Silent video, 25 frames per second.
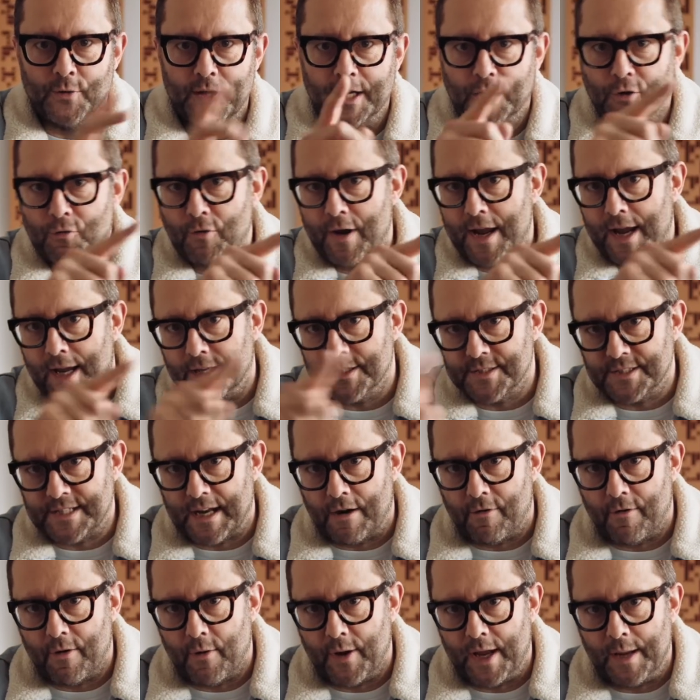They create a
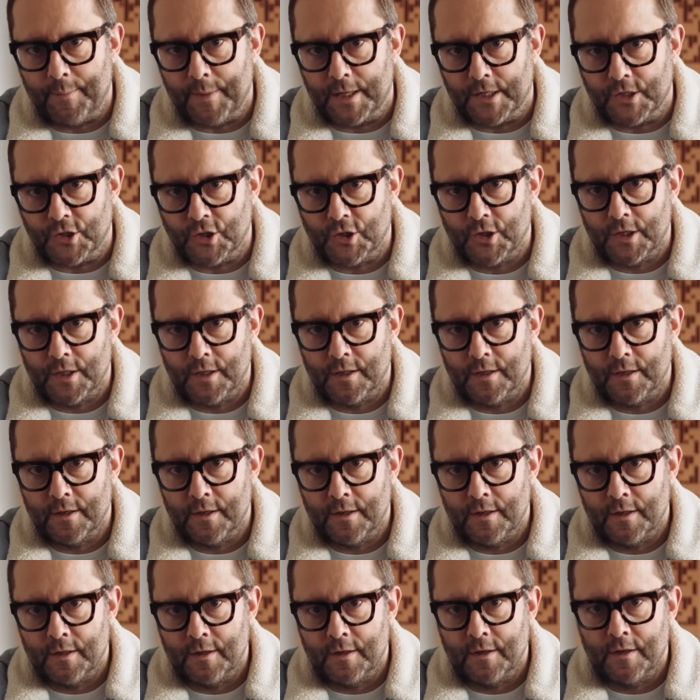stereo image.
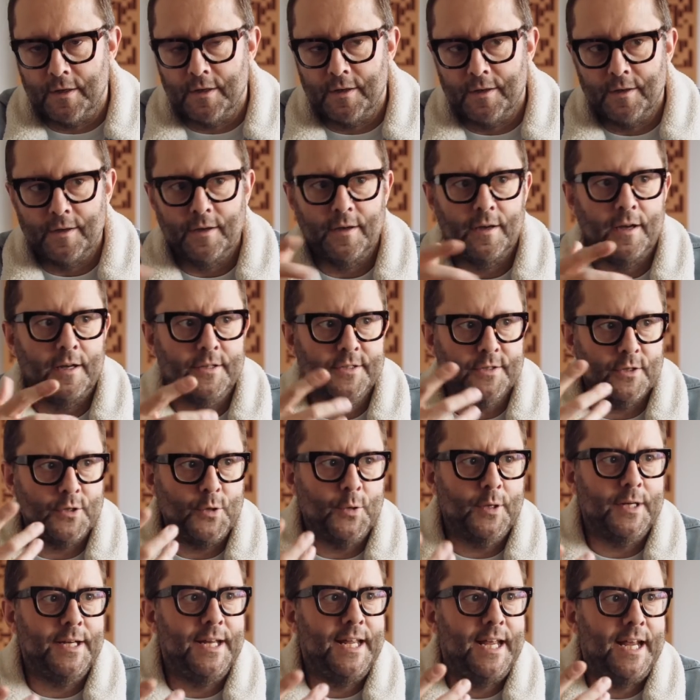So
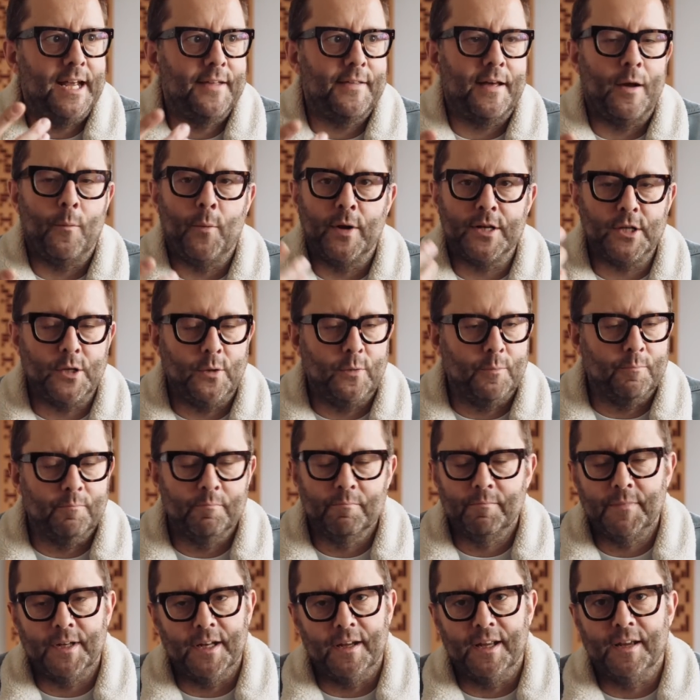you can hear that when you
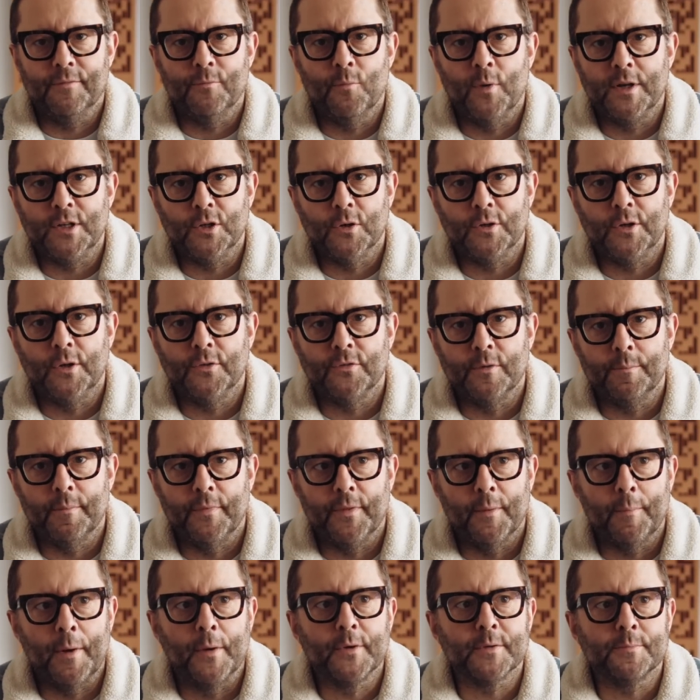know, even when you're using
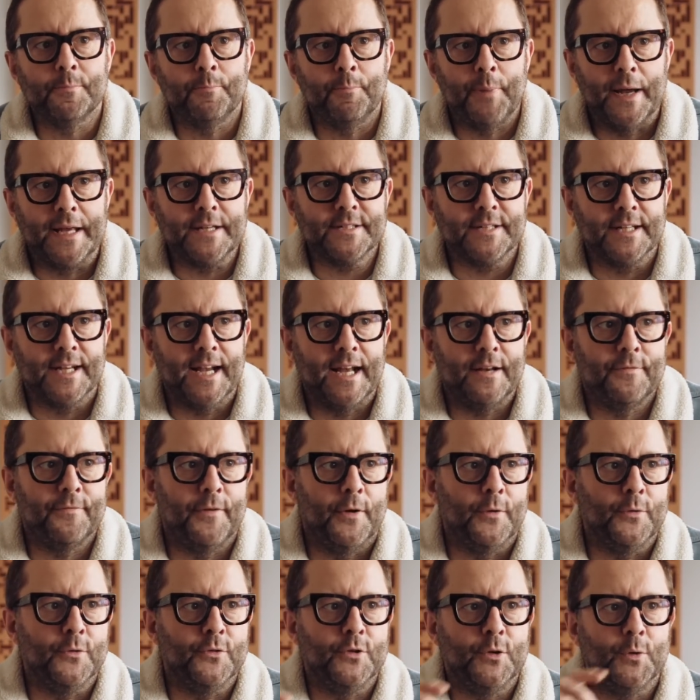the most basic
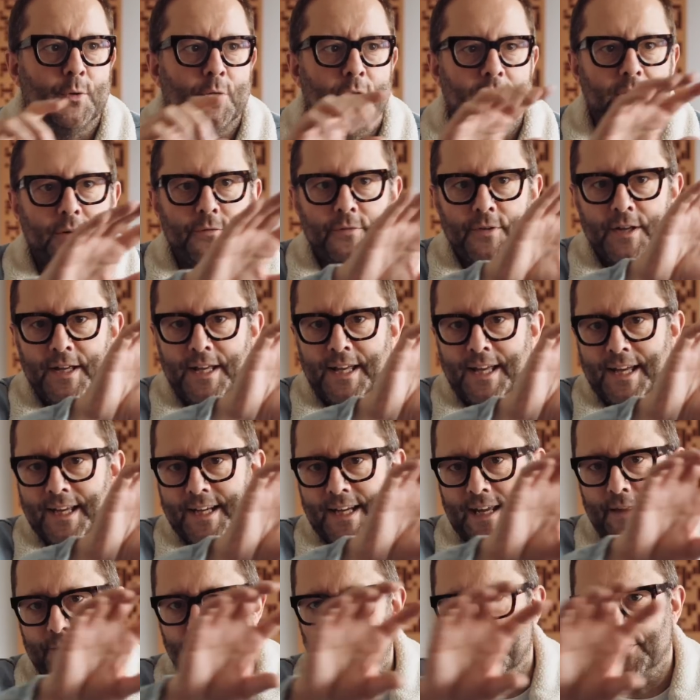headphones, you kind of
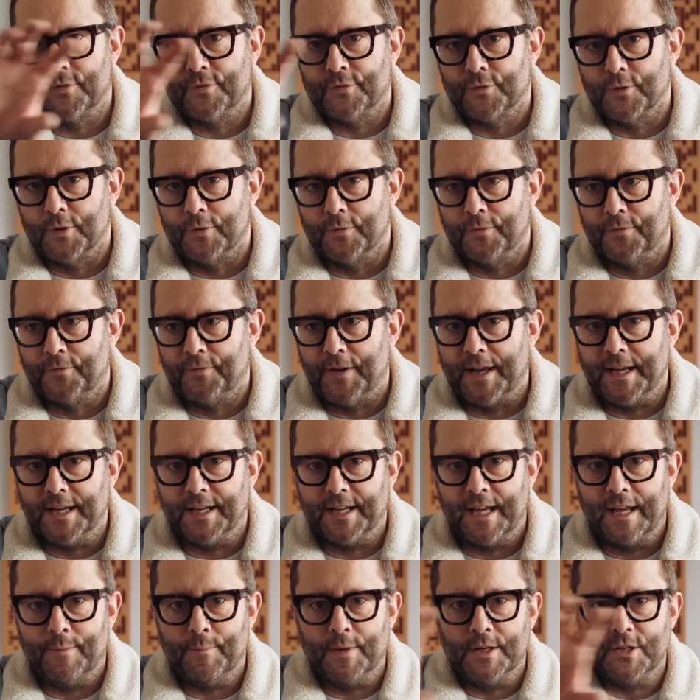get this sort of
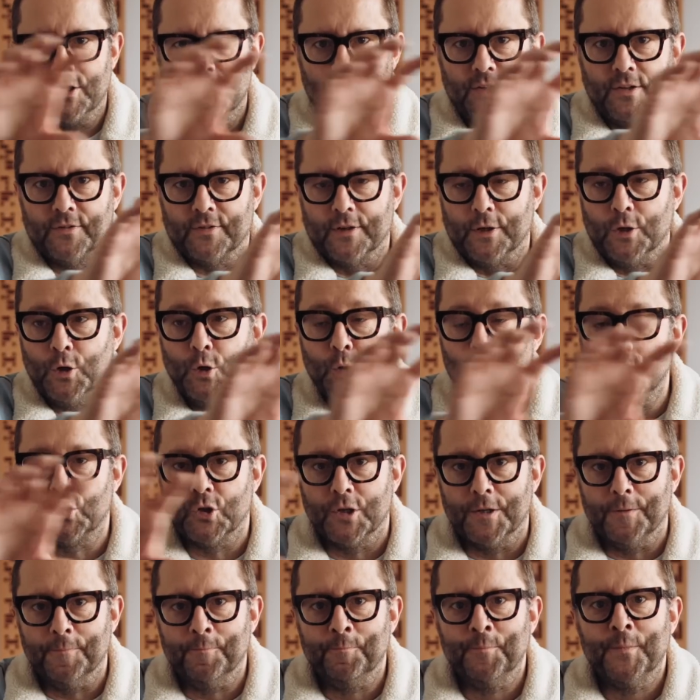fake image, this
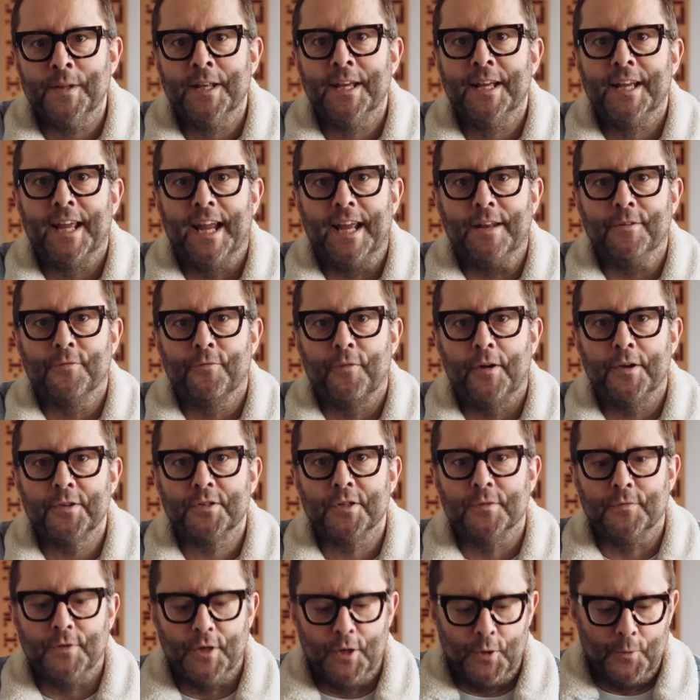illusion in
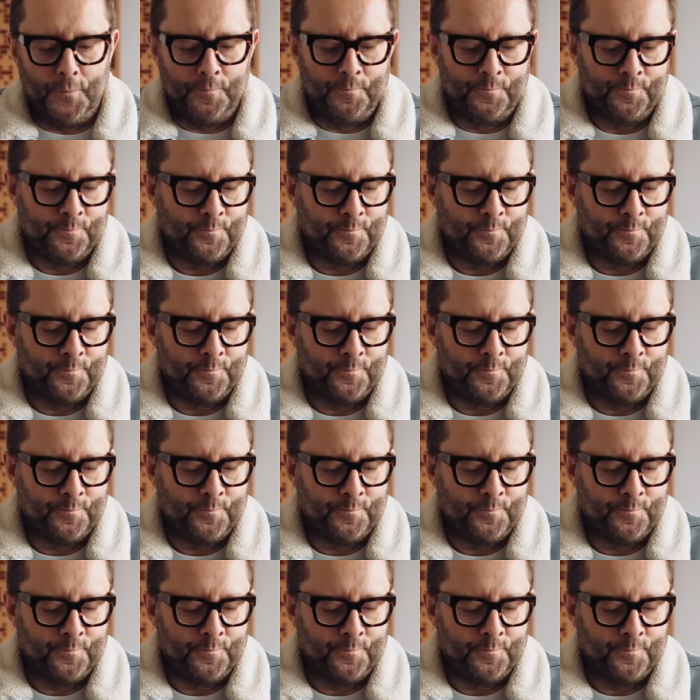front of you.